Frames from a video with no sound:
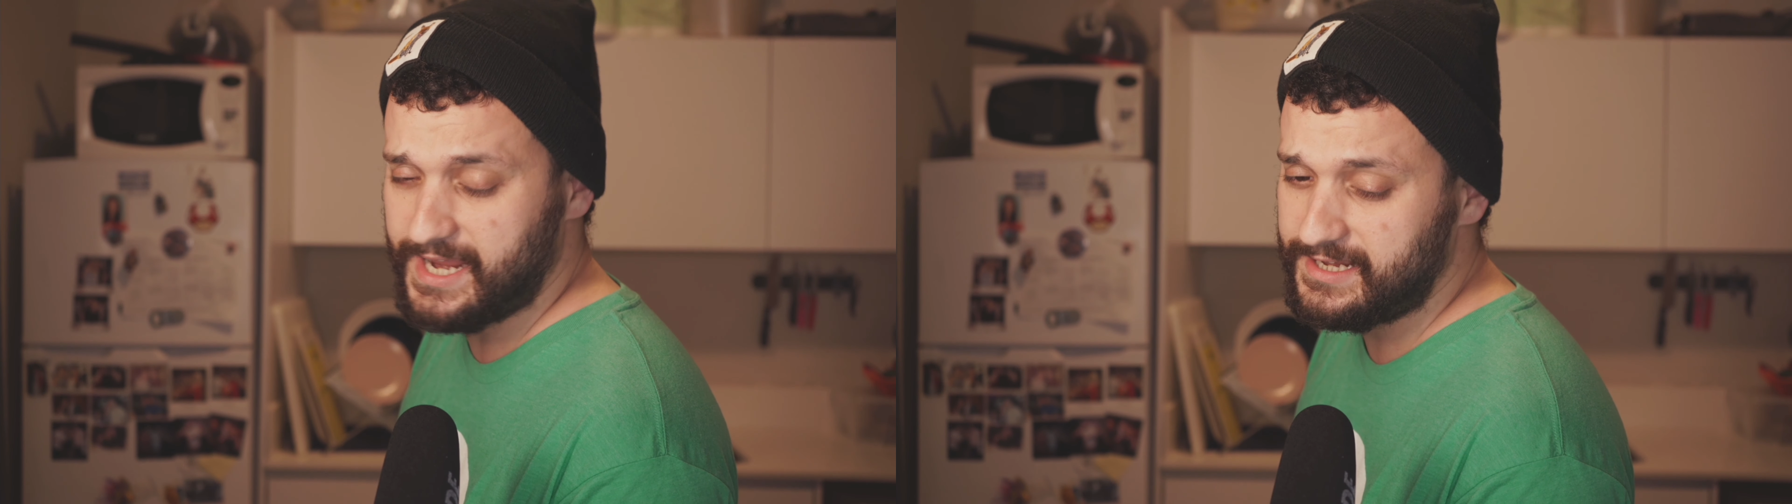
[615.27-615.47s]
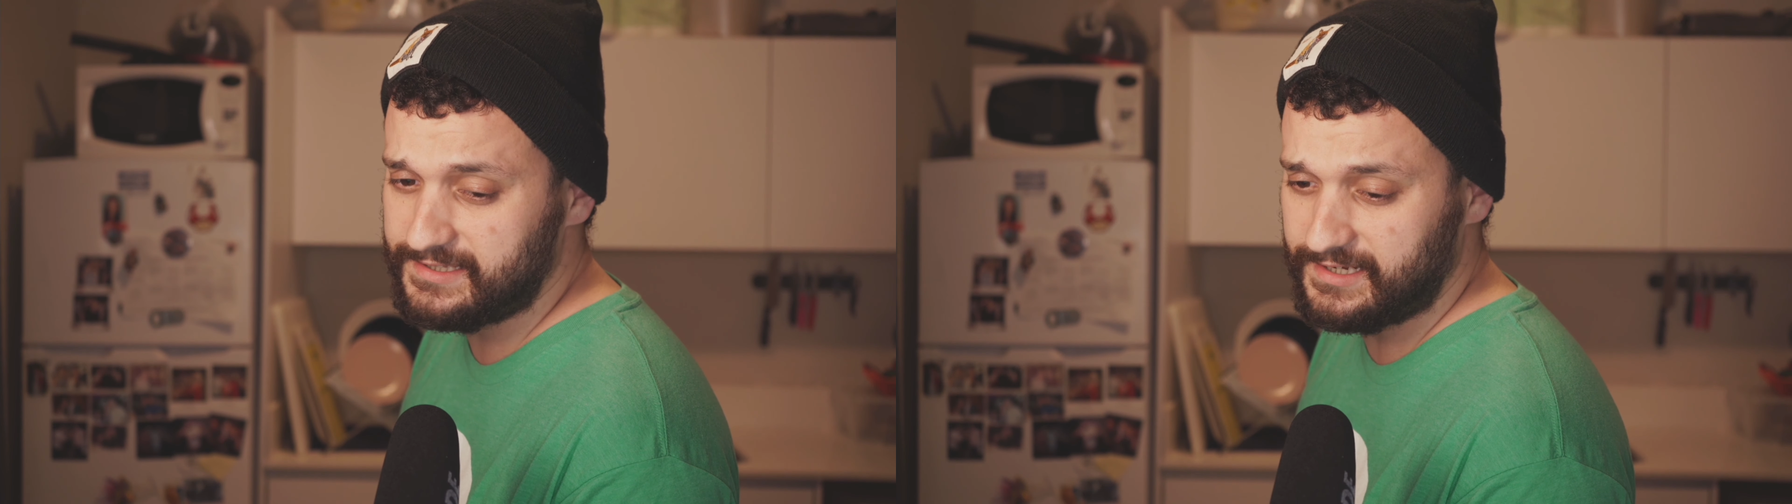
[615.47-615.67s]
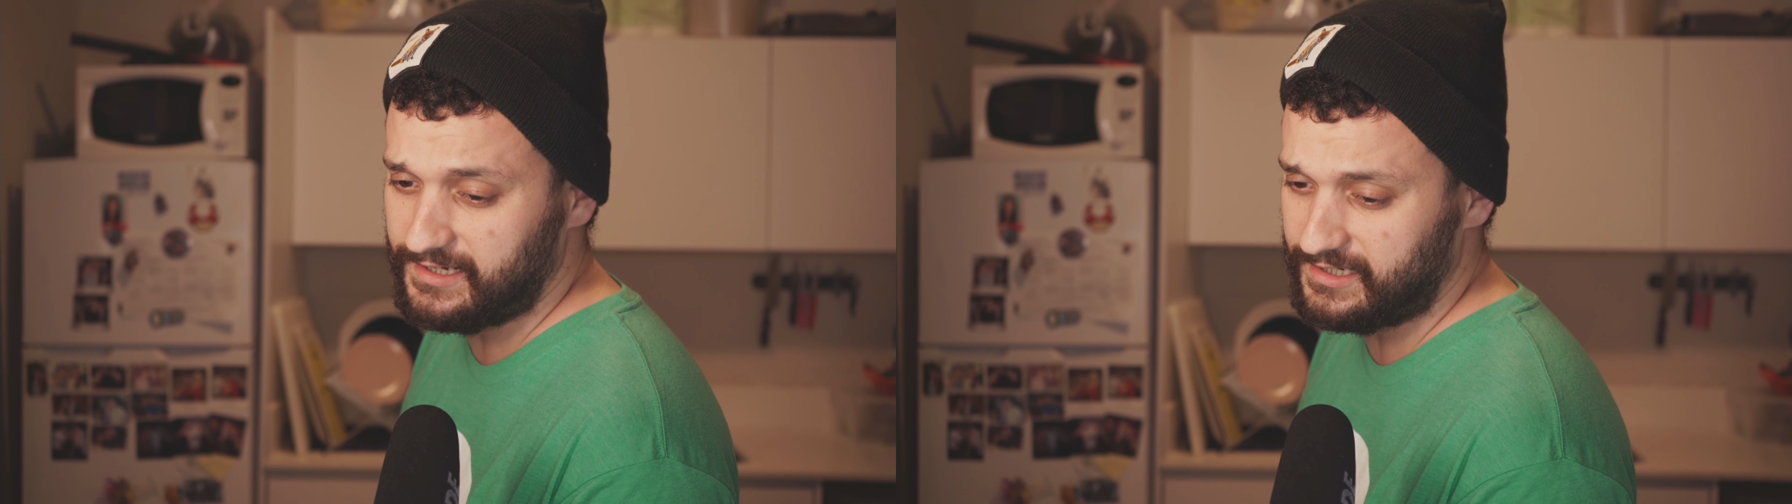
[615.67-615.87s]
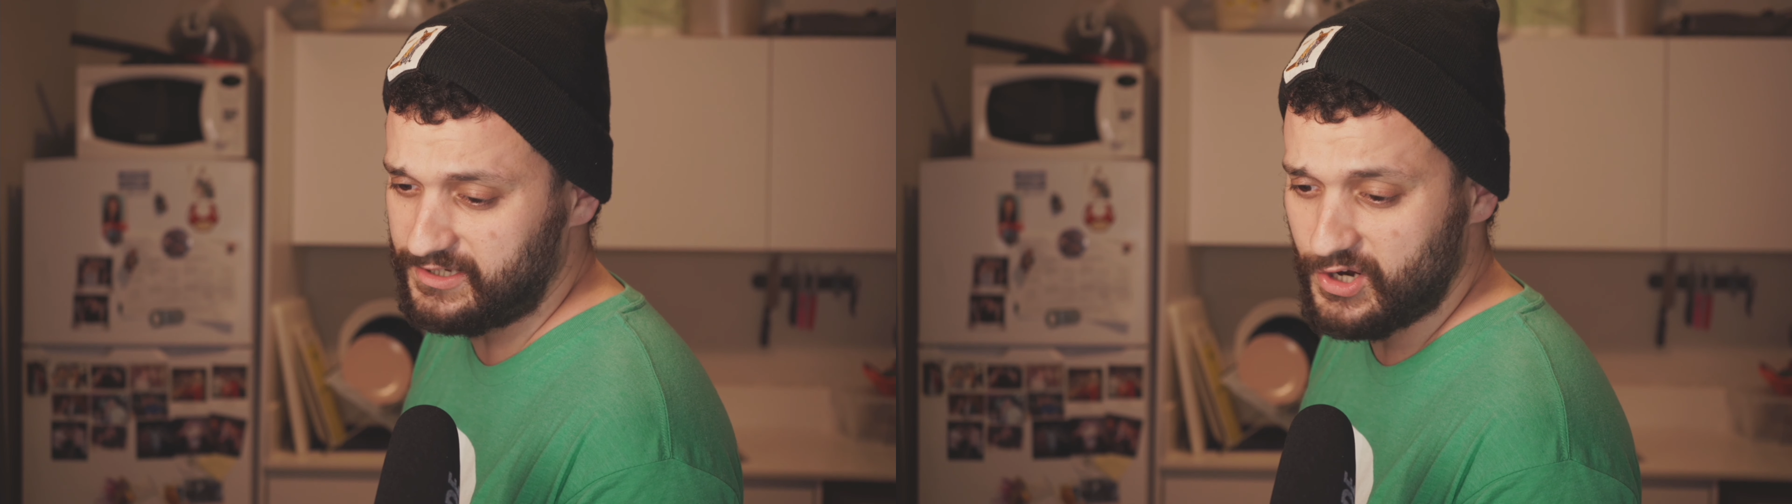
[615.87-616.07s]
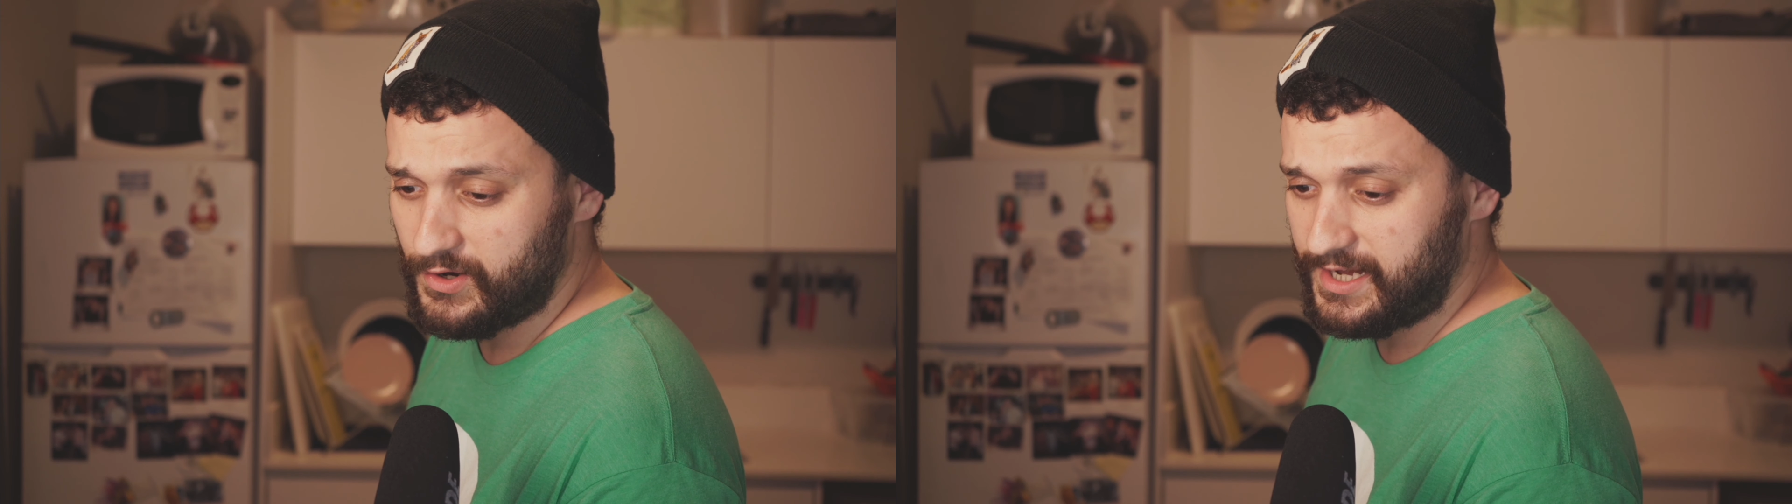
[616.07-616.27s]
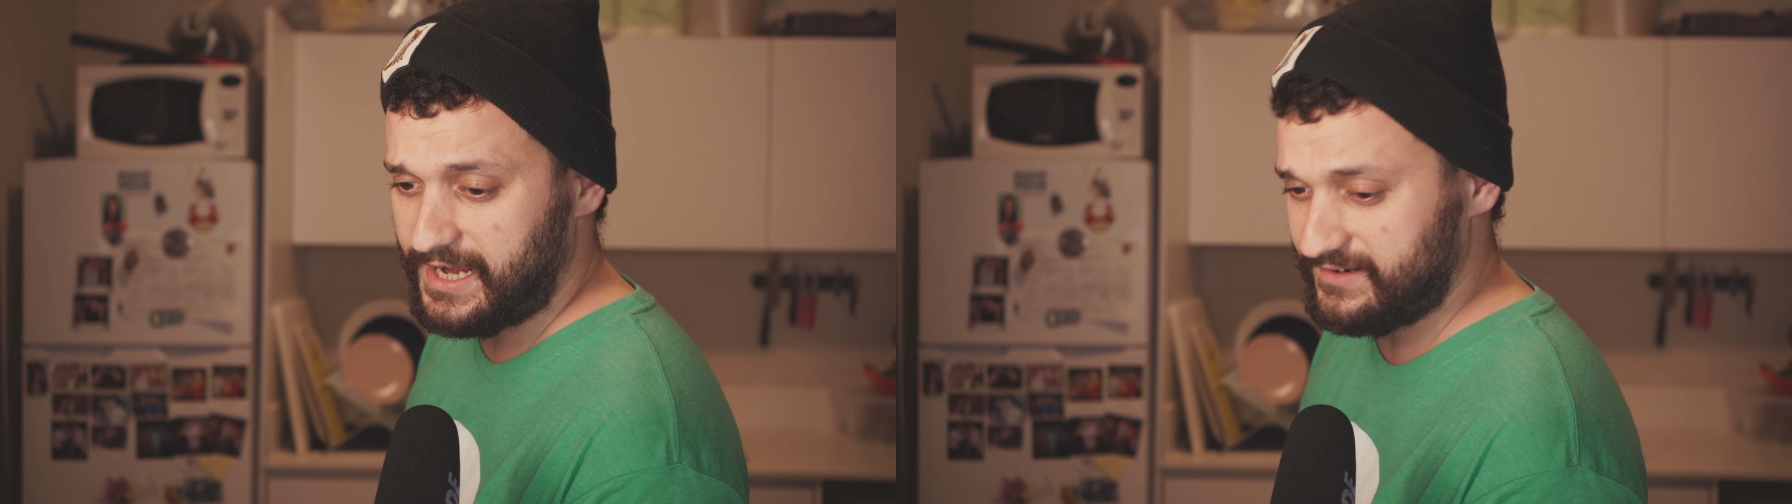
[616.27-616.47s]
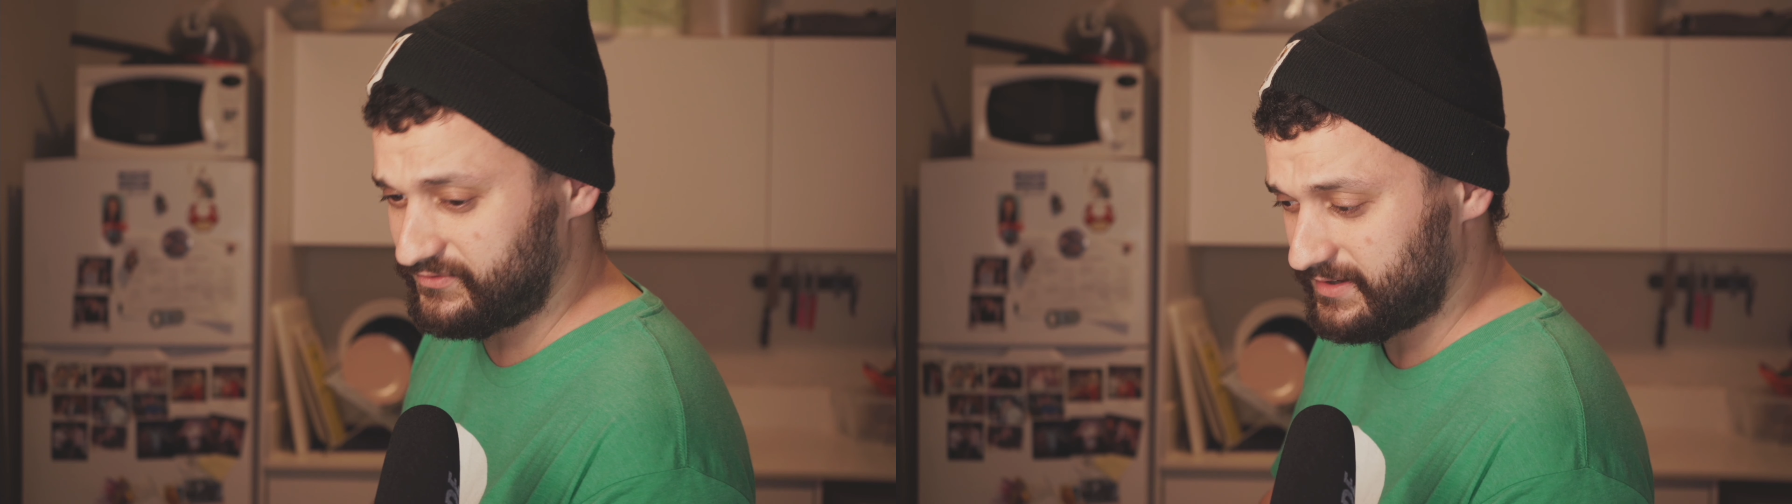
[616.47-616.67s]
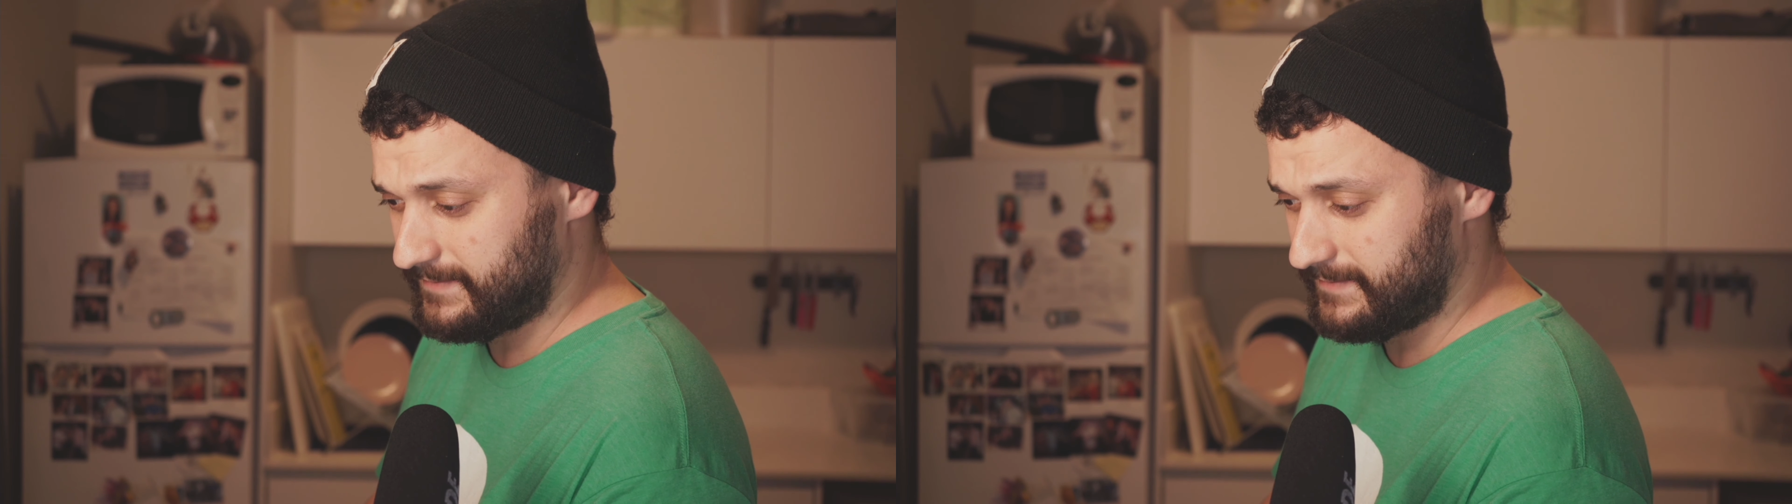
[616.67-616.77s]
anything in your life,